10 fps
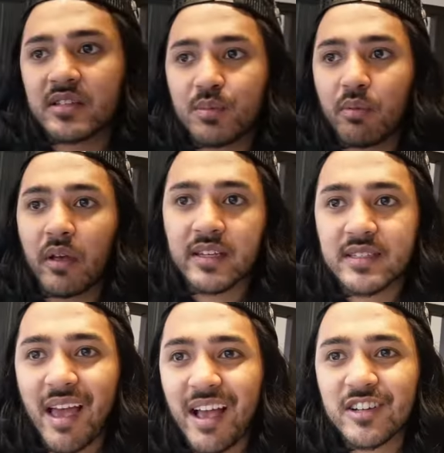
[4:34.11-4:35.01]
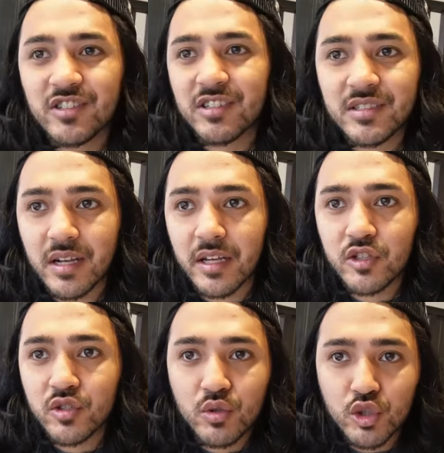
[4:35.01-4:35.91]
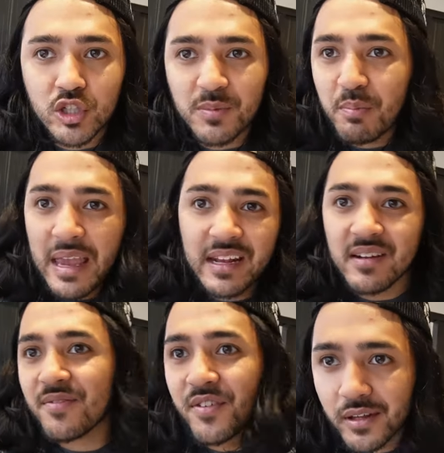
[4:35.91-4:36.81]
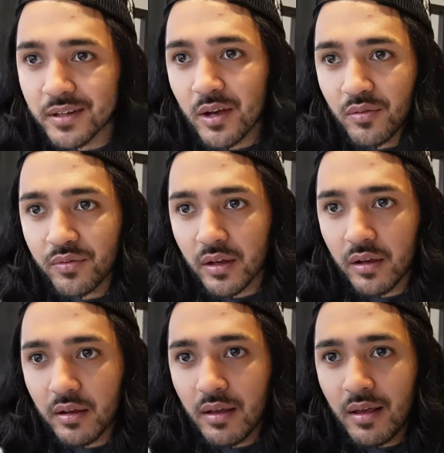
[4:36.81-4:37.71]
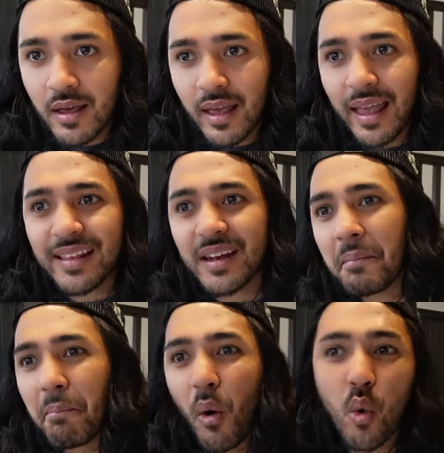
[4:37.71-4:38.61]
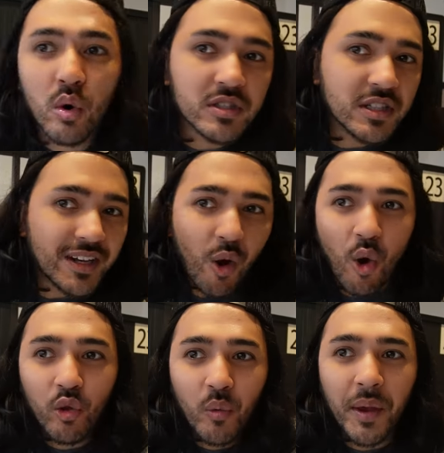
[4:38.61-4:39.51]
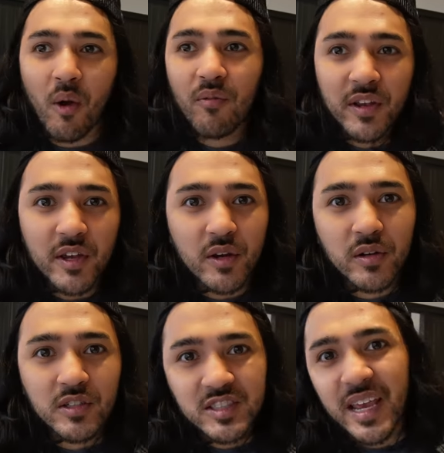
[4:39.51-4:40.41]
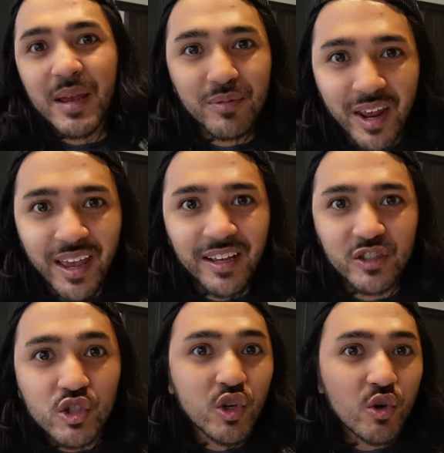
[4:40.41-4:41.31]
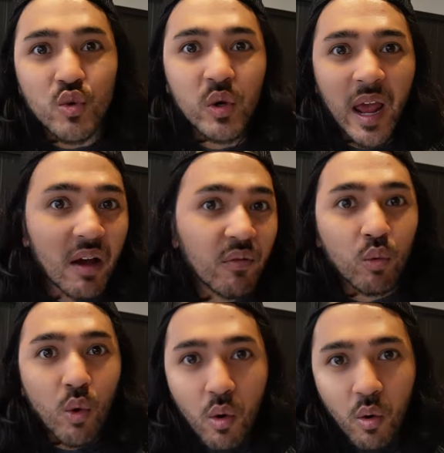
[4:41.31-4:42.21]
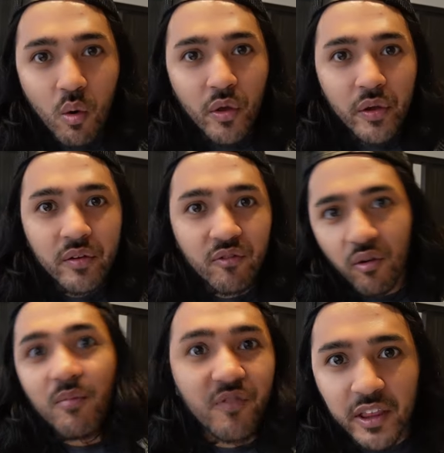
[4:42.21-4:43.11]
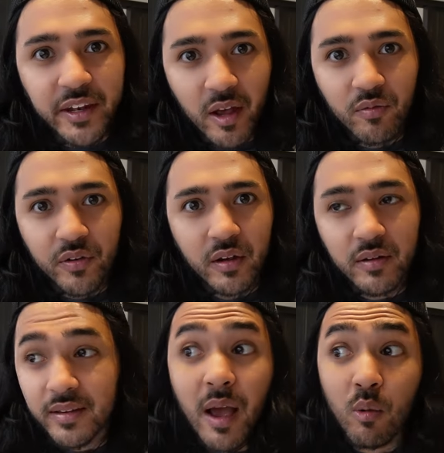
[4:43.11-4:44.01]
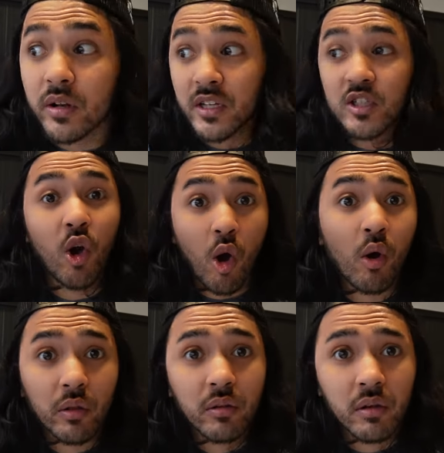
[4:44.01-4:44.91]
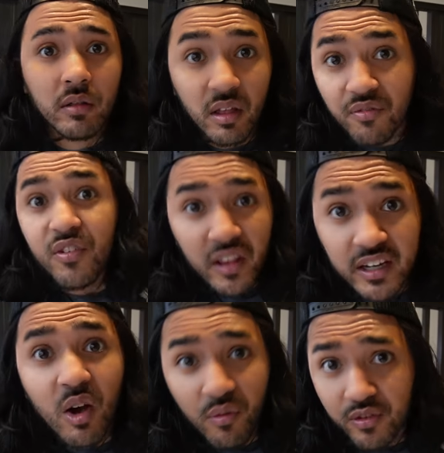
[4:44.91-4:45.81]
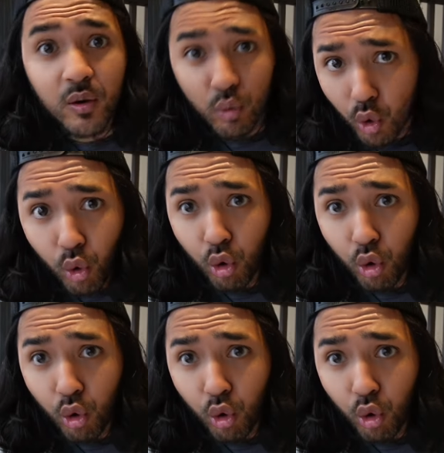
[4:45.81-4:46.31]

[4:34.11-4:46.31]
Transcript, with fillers: this place actually takes sushi made in Philadelphia and then imports it all the way over here same day, just so you can have a roll from Philadelphia. That one is called the Philadelphia roll.